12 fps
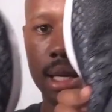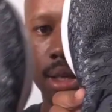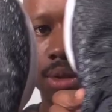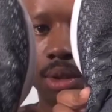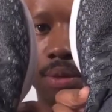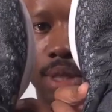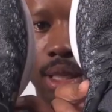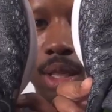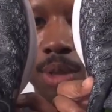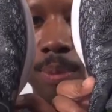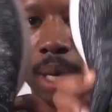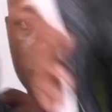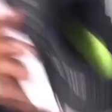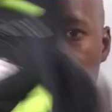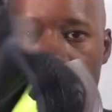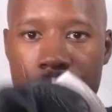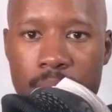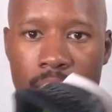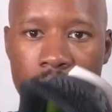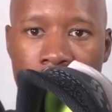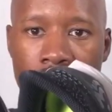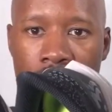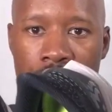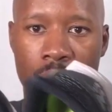I don't know if that looks better upside
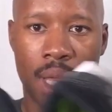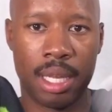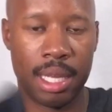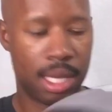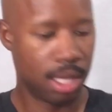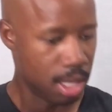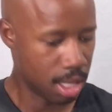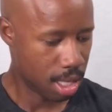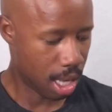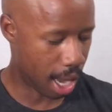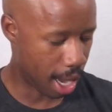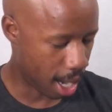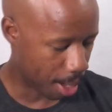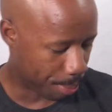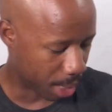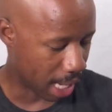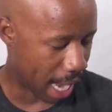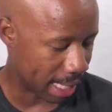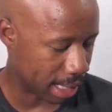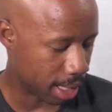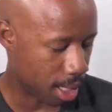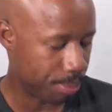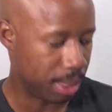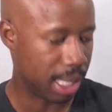down, try that. But I ended up